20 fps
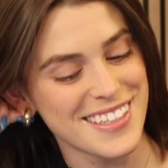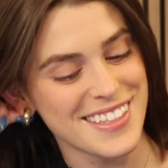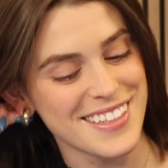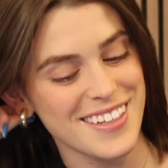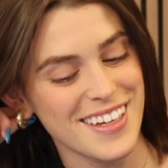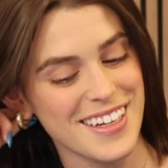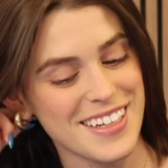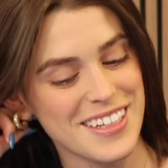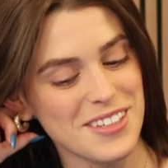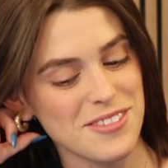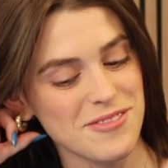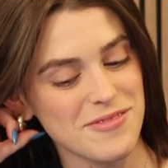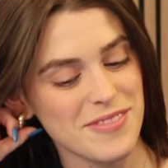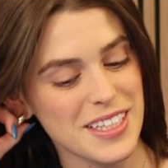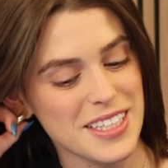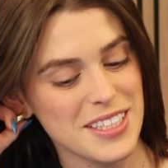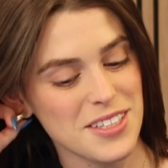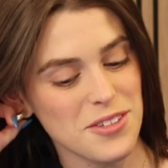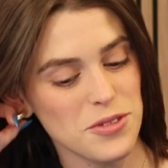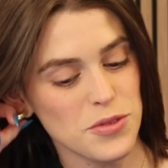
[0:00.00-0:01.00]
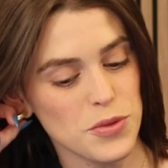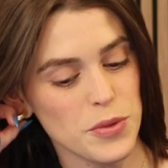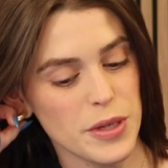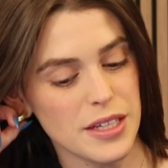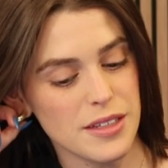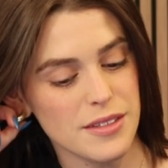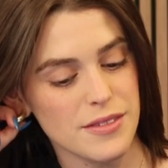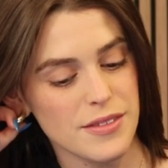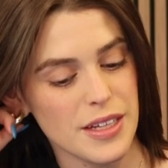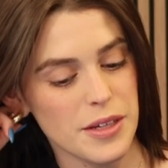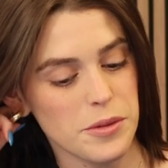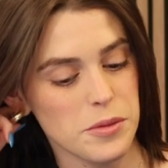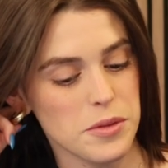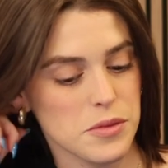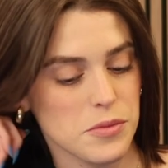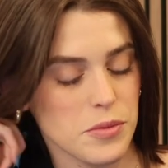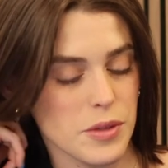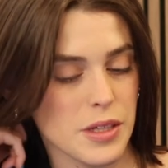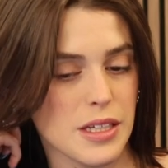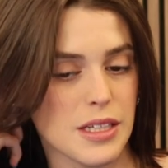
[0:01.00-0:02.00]
I know. It's so sweet. It
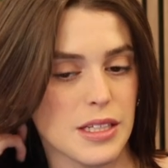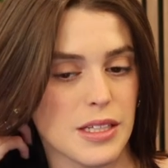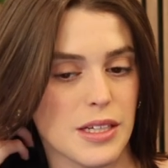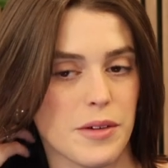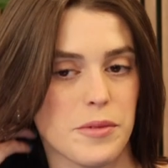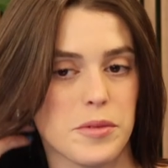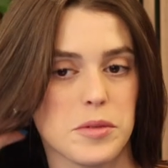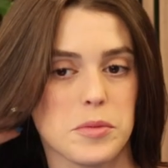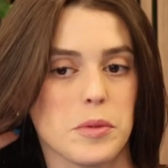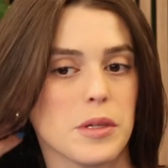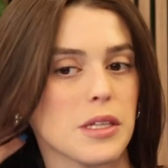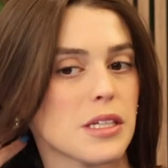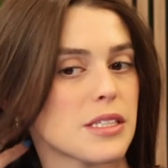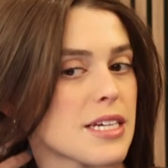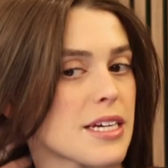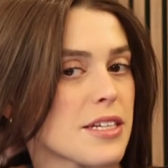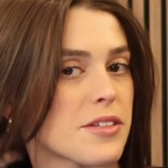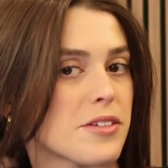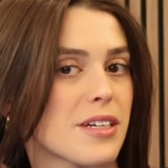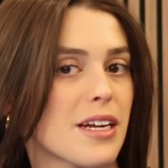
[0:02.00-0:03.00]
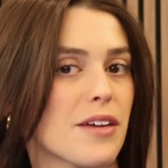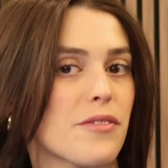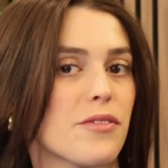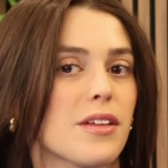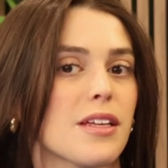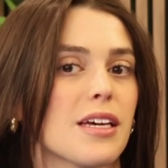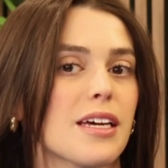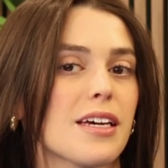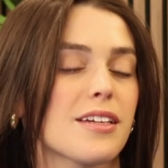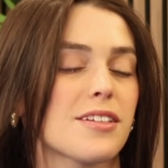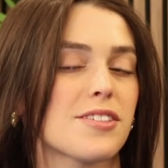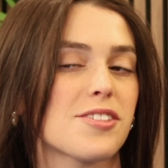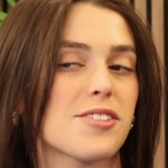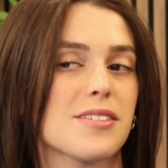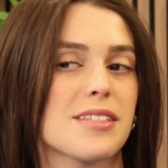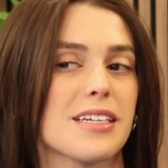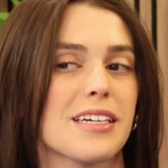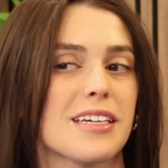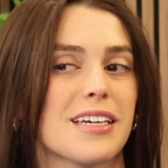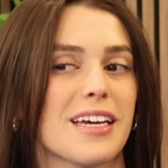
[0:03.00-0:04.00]
was really tender. And I feel like
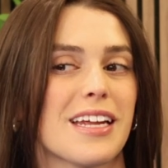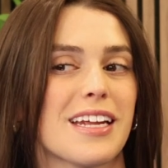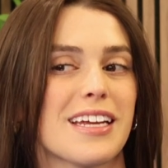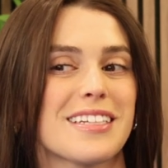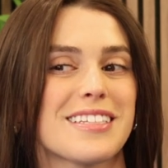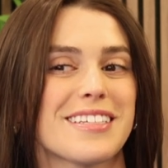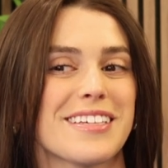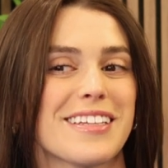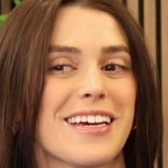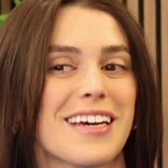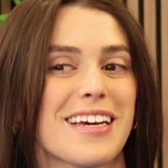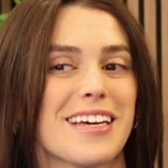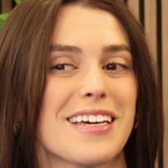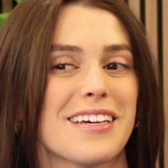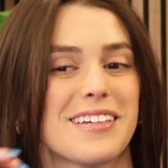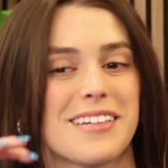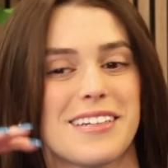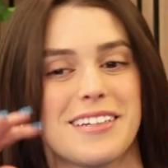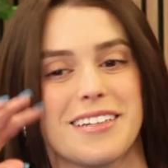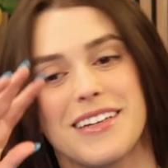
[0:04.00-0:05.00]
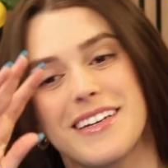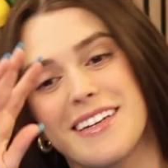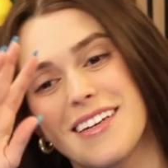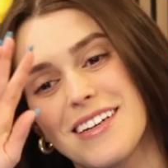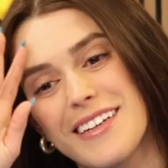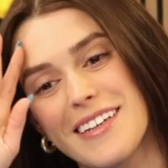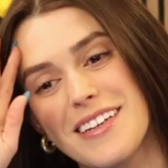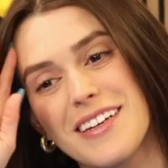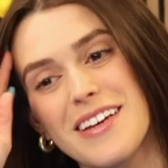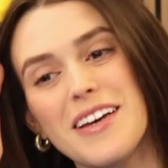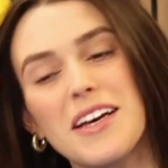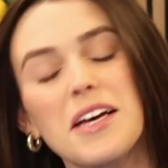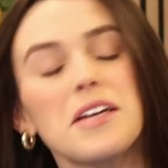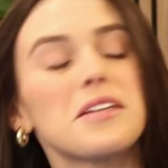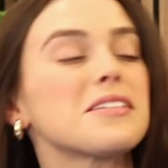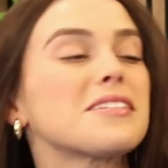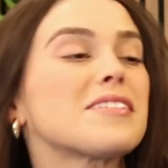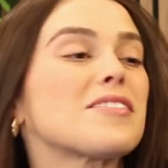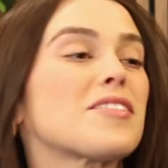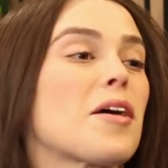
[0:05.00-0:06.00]
just like getting to like
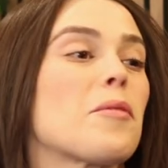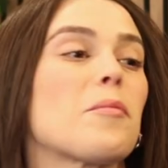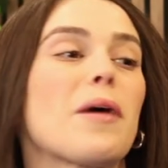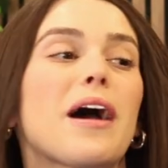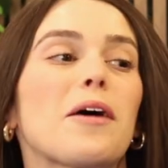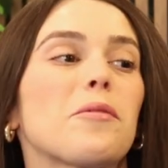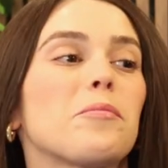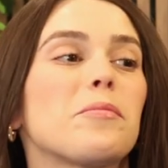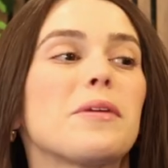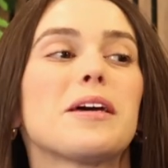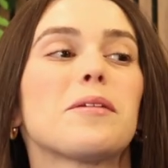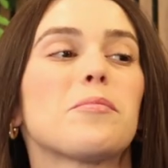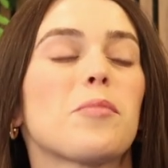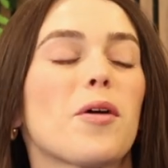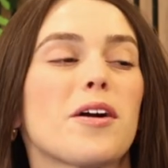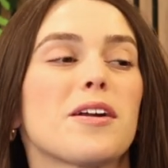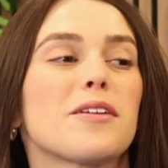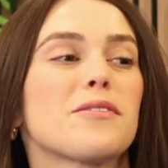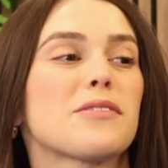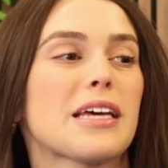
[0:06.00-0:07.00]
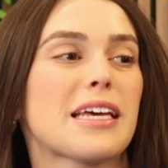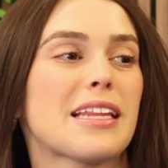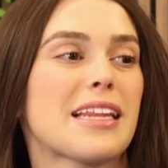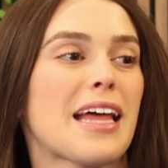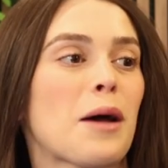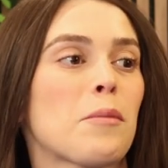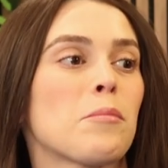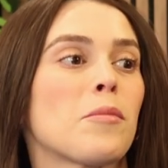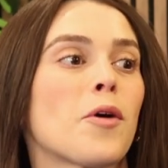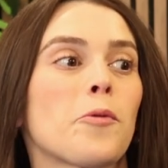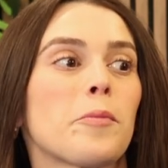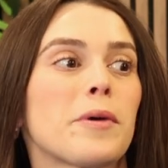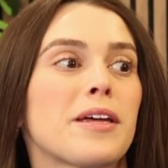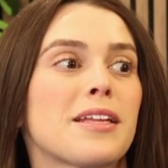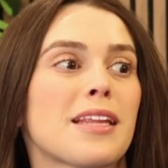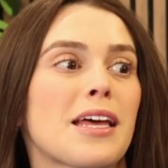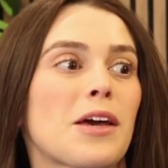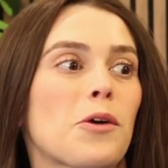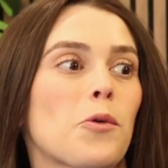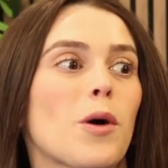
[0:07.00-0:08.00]
somehow be a part of like that moment,
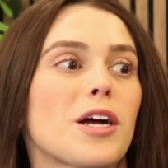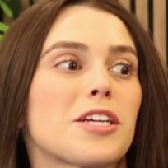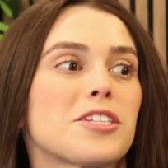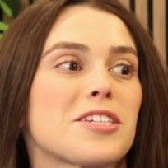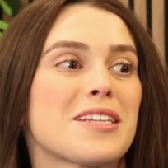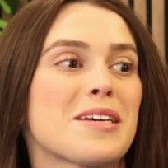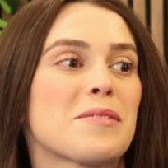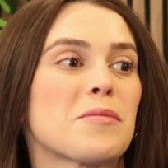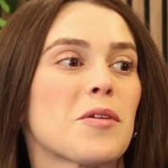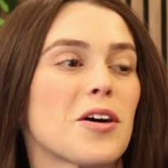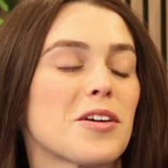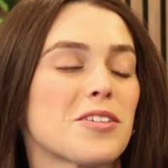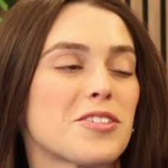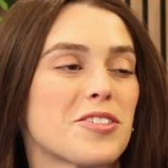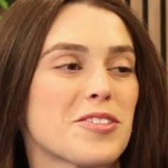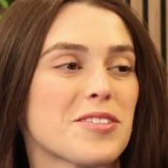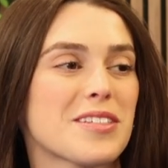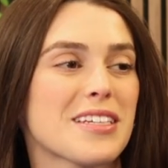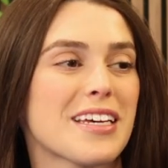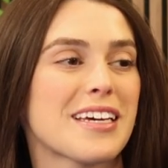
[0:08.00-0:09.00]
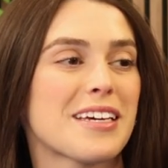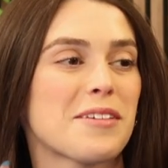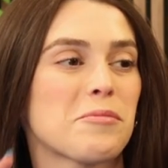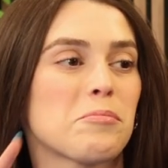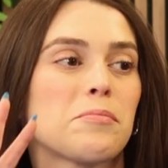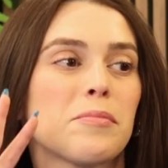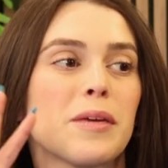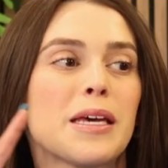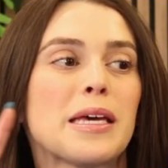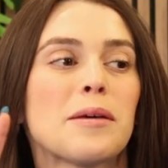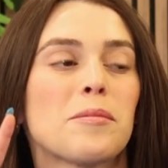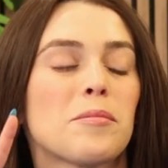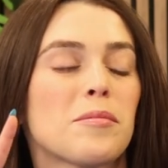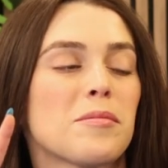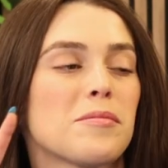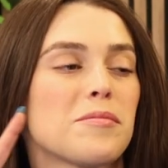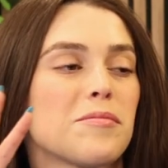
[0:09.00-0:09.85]
like watching them all just like beam